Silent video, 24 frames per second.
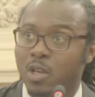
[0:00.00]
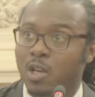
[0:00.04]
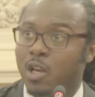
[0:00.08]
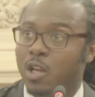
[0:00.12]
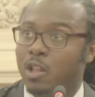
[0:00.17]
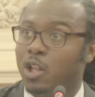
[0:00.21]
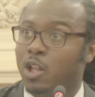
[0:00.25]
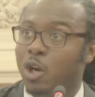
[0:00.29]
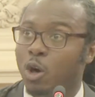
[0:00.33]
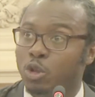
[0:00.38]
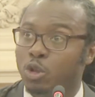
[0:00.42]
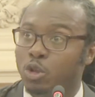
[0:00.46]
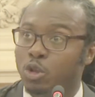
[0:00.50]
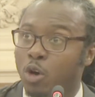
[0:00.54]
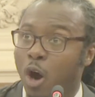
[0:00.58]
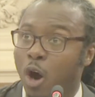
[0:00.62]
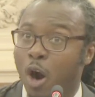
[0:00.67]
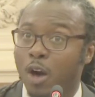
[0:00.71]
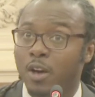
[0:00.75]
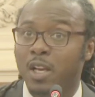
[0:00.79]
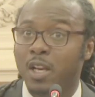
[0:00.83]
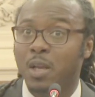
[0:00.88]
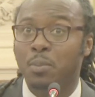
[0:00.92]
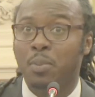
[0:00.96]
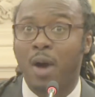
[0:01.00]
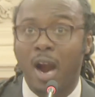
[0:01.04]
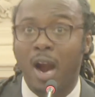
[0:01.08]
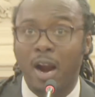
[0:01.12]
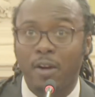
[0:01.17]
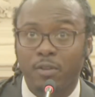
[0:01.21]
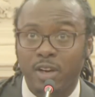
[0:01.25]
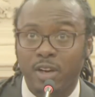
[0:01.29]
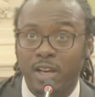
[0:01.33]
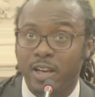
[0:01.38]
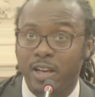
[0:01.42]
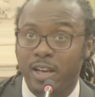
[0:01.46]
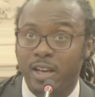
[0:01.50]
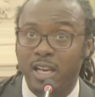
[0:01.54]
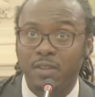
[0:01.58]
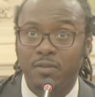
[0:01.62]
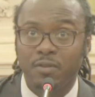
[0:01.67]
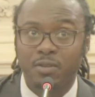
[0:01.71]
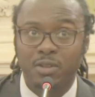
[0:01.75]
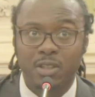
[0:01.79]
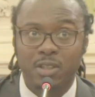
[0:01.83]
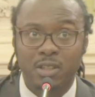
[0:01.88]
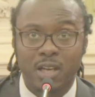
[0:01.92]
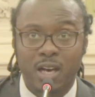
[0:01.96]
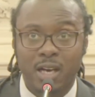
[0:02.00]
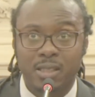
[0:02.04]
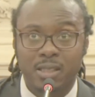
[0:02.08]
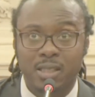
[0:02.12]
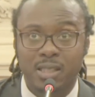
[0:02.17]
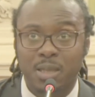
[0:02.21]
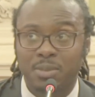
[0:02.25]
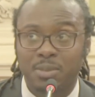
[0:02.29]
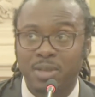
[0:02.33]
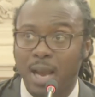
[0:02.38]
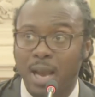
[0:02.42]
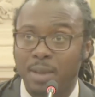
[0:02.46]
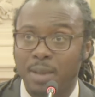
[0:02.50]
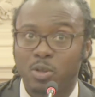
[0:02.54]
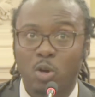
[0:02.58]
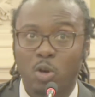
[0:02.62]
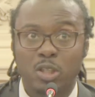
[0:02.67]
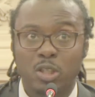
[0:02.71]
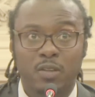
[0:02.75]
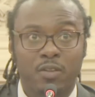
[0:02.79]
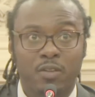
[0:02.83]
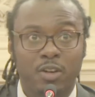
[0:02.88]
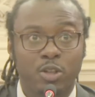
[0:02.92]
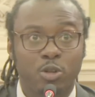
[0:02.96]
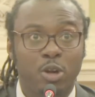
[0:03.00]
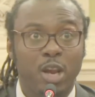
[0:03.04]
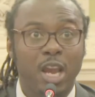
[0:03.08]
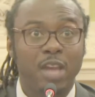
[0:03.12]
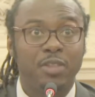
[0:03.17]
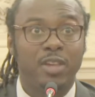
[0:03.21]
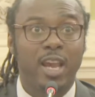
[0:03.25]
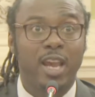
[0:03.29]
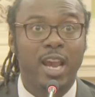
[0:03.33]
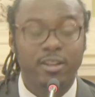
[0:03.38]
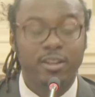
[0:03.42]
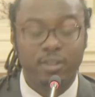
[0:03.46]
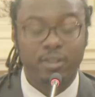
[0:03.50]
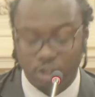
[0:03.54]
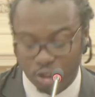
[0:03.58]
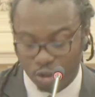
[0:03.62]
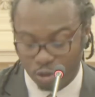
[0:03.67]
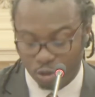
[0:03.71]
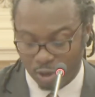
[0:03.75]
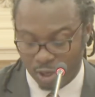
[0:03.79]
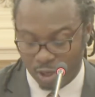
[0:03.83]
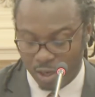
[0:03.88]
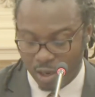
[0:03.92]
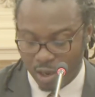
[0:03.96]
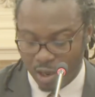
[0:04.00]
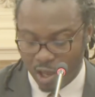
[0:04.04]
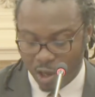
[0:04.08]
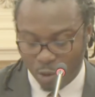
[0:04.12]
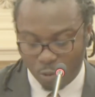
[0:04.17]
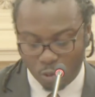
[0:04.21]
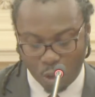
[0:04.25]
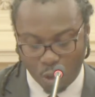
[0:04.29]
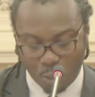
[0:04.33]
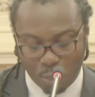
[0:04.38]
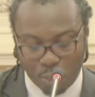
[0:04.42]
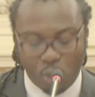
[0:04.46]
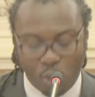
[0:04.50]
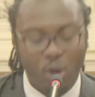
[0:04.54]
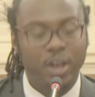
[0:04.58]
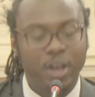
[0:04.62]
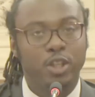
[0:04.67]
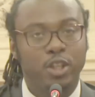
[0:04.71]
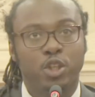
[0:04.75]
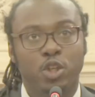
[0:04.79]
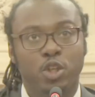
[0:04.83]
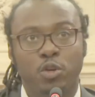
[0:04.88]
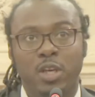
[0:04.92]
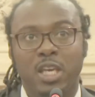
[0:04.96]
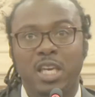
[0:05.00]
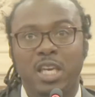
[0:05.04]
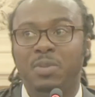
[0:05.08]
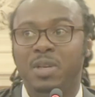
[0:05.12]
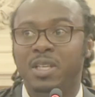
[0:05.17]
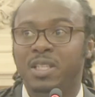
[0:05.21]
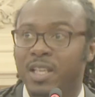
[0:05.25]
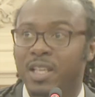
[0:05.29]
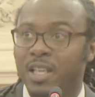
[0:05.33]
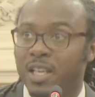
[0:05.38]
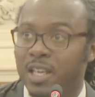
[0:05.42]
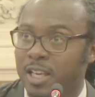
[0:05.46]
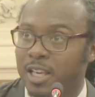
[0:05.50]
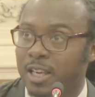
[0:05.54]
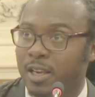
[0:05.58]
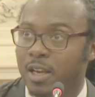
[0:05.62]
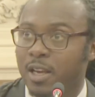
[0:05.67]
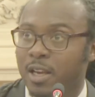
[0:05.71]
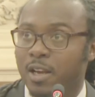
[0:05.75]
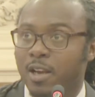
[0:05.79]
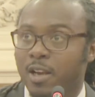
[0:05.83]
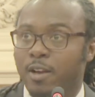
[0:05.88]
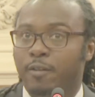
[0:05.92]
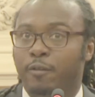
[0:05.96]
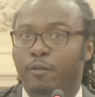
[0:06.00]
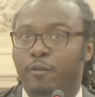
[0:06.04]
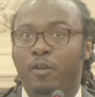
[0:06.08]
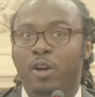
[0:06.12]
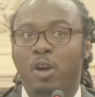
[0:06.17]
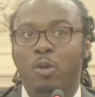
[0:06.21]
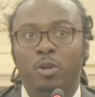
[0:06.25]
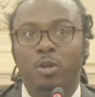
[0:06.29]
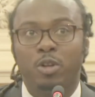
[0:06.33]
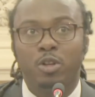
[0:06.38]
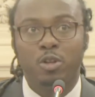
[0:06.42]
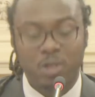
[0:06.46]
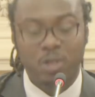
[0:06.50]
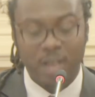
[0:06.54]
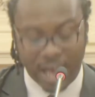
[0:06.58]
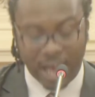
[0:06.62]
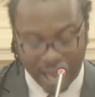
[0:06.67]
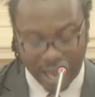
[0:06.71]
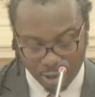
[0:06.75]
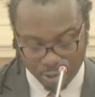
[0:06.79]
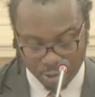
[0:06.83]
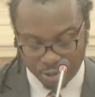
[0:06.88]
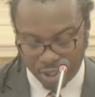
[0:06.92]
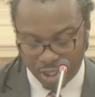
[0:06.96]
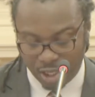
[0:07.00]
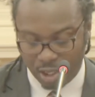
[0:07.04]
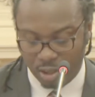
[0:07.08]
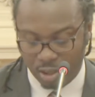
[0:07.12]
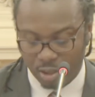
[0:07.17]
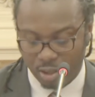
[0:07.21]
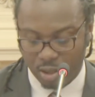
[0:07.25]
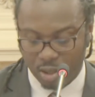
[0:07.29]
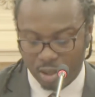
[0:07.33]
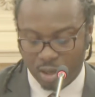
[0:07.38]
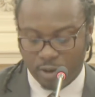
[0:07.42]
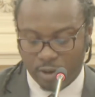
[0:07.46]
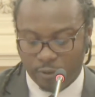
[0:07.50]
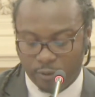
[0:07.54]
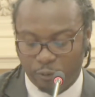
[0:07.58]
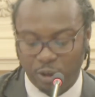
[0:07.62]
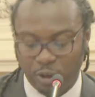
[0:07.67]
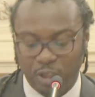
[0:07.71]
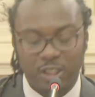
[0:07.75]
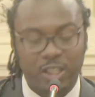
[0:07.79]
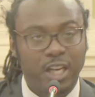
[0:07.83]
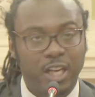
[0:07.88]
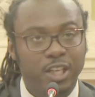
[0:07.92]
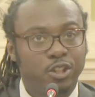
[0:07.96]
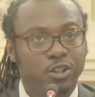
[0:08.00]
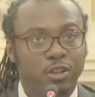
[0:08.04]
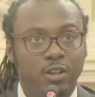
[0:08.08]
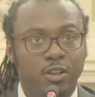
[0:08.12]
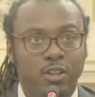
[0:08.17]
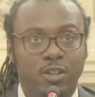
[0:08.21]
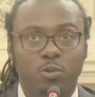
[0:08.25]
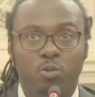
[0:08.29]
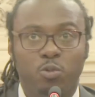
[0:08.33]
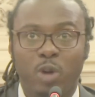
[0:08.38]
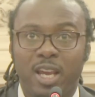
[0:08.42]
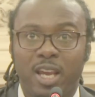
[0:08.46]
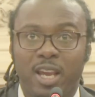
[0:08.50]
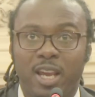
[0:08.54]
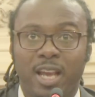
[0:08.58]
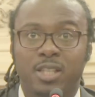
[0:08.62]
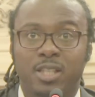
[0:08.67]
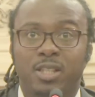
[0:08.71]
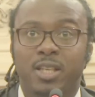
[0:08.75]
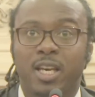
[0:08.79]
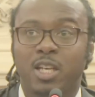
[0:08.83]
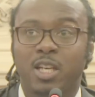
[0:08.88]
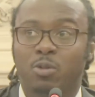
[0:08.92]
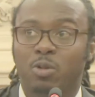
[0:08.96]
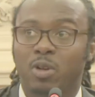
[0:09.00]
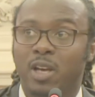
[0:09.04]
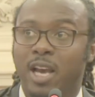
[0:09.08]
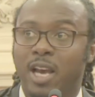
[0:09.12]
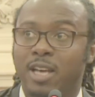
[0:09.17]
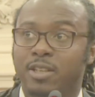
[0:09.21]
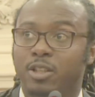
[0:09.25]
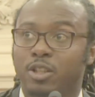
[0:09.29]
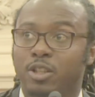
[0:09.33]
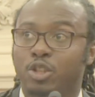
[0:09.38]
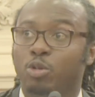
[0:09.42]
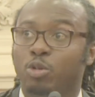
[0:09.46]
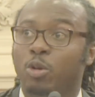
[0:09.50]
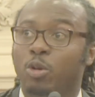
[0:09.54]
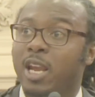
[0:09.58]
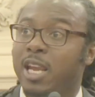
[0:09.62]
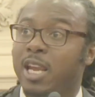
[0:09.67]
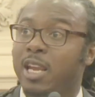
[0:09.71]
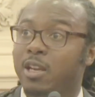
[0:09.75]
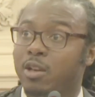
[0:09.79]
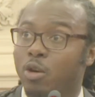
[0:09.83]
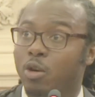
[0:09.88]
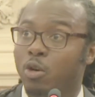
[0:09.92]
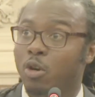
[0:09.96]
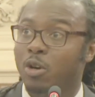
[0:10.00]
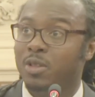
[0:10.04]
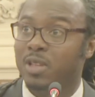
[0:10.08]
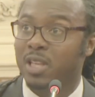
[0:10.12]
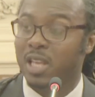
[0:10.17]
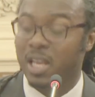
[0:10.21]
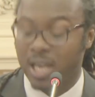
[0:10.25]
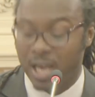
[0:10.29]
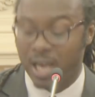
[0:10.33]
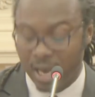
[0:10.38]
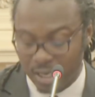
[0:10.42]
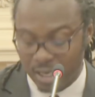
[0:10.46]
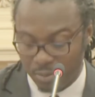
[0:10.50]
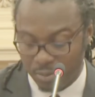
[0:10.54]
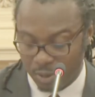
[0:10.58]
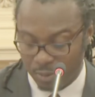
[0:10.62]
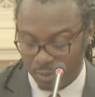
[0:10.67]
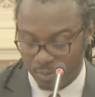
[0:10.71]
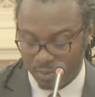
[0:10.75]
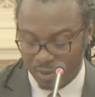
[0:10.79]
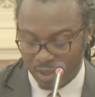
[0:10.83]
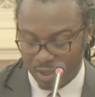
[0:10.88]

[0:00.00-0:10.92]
Those who aren't in poverty, and even sometimes those of us who are in the industry, will point to EBT, free or reduced housing, free lunches, WIC, et cetera, as a drain on the economy.